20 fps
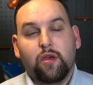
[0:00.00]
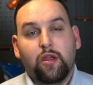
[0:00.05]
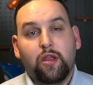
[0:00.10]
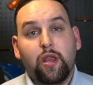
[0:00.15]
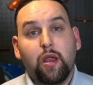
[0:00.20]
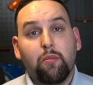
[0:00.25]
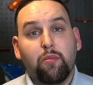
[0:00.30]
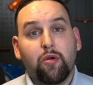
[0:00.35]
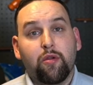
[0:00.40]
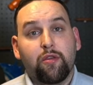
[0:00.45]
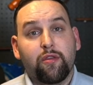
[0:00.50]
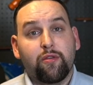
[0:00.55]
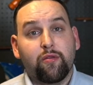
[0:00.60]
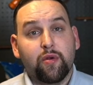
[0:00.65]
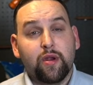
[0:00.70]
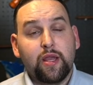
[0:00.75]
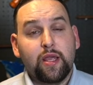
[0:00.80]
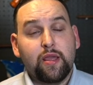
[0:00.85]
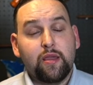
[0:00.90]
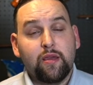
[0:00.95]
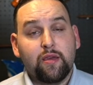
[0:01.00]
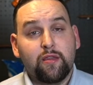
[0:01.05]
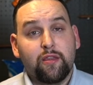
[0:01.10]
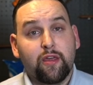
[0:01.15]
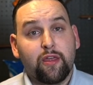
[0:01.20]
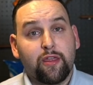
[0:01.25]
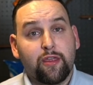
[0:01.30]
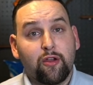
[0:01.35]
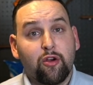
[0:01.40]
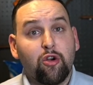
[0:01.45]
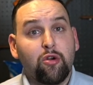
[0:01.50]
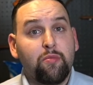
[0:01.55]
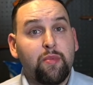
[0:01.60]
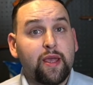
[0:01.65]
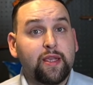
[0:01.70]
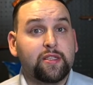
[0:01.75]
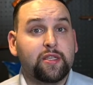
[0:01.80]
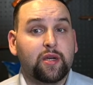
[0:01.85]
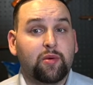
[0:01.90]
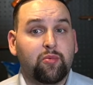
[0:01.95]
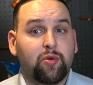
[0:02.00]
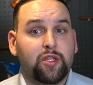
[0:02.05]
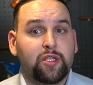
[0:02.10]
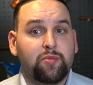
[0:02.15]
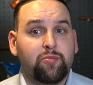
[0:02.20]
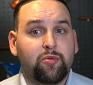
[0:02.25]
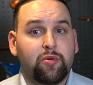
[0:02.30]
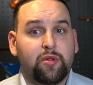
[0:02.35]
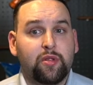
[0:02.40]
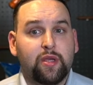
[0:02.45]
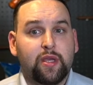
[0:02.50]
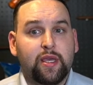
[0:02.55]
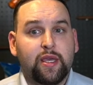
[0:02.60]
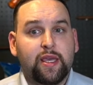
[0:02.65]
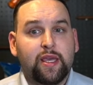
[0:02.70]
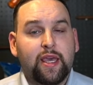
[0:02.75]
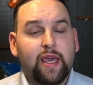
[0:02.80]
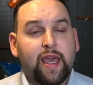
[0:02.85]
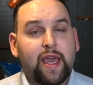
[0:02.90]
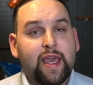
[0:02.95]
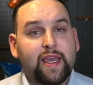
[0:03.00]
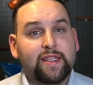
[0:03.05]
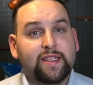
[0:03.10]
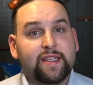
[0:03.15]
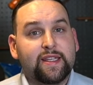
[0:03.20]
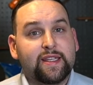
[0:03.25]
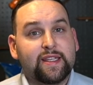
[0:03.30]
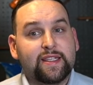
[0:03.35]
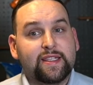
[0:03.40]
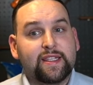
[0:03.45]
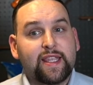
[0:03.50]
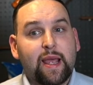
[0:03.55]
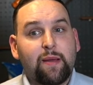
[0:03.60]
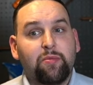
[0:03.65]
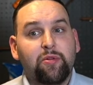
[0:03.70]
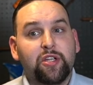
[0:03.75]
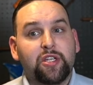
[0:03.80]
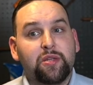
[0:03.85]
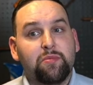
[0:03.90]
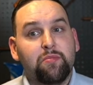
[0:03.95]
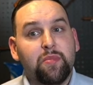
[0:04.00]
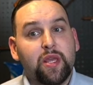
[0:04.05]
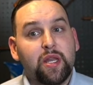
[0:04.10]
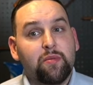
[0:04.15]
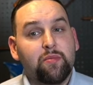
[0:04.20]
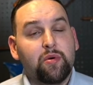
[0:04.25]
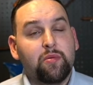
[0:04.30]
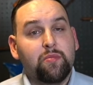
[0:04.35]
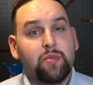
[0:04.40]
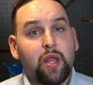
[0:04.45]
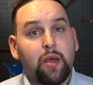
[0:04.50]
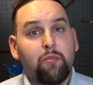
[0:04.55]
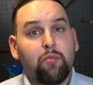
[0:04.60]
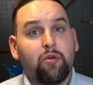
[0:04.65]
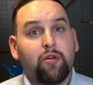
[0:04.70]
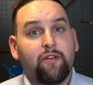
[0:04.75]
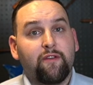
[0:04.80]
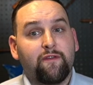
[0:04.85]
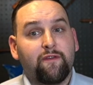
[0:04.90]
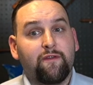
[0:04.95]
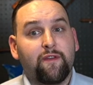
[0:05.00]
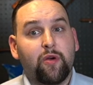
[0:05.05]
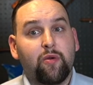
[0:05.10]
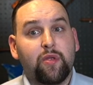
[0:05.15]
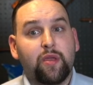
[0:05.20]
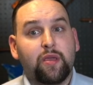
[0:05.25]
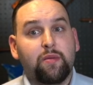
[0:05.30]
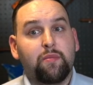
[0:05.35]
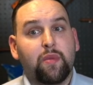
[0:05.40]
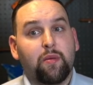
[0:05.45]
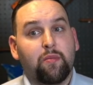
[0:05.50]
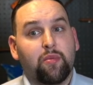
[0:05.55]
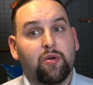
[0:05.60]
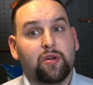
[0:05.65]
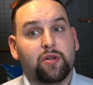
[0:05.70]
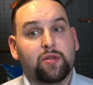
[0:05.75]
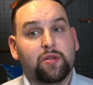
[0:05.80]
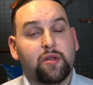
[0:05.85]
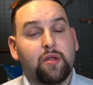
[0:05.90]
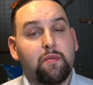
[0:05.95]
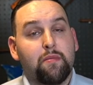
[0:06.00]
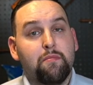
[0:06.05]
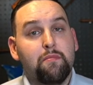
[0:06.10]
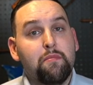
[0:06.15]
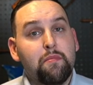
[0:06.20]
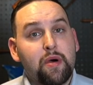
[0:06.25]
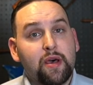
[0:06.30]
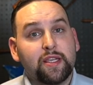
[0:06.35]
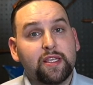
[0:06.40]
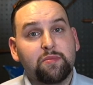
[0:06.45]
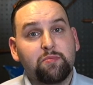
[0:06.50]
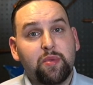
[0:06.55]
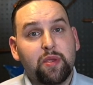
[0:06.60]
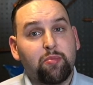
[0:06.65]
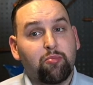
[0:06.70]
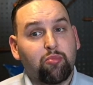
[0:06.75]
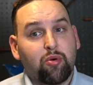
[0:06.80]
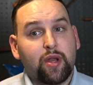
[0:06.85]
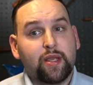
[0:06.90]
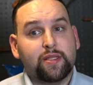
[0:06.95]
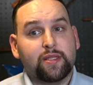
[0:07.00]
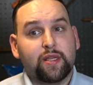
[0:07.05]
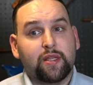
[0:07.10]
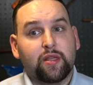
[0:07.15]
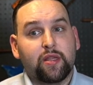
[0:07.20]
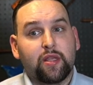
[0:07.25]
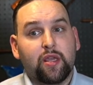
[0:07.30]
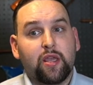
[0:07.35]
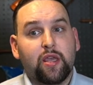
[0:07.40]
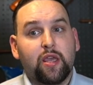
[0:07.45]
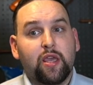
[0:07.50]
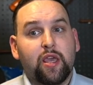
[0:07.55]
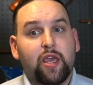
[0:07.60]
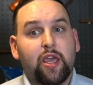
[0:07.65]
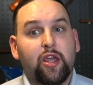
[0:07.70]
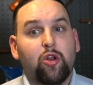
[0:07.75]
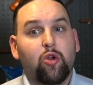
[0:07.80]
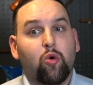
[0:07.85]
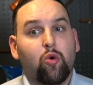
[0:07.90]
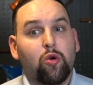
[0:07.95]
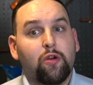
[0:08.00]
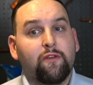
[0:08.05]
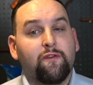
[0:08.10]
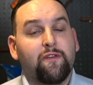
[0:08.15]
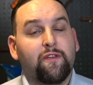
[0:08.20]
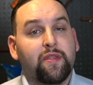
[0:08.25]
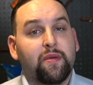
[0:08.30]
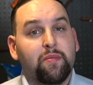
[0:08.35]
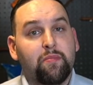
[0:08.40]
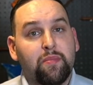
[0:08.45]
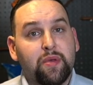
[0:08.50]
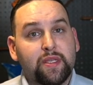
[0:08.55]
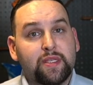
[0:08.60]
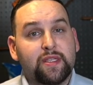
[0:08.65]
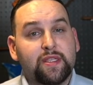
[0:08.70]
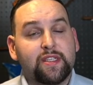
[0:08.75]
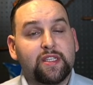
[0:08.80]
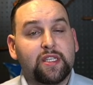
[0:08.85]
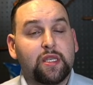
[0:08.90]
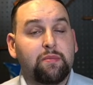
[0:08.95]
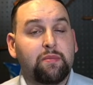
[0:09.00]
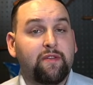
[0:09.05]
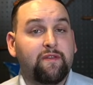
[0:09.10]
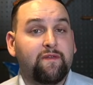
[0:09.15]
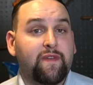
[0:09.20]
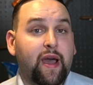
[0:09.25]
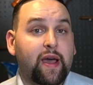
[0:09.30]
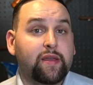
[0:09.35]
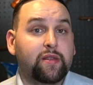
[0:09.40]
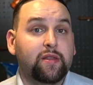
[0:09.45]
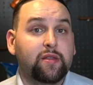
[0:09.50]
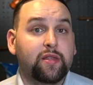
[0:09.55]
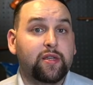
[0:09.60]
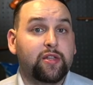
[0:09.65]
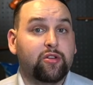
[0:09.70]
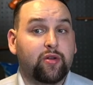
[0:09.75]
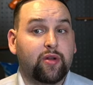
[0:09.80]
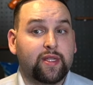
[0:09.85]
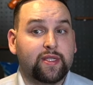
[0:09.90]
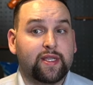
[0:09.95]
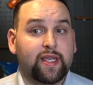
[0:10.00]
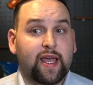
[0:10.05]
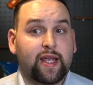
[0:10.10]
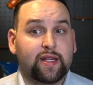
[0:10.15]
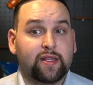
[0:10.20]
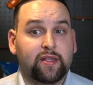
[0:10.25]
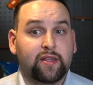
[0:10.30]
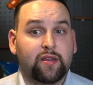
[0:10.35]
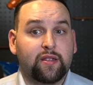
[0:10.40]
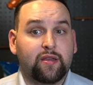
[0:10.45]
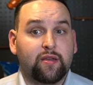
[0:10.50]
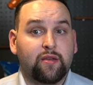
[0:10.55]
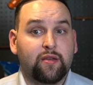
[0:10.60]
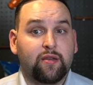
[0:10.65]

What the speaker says: Number 3, the third basic principle, is an established minimum number of voting members must be present in order for the business to be validly transacted.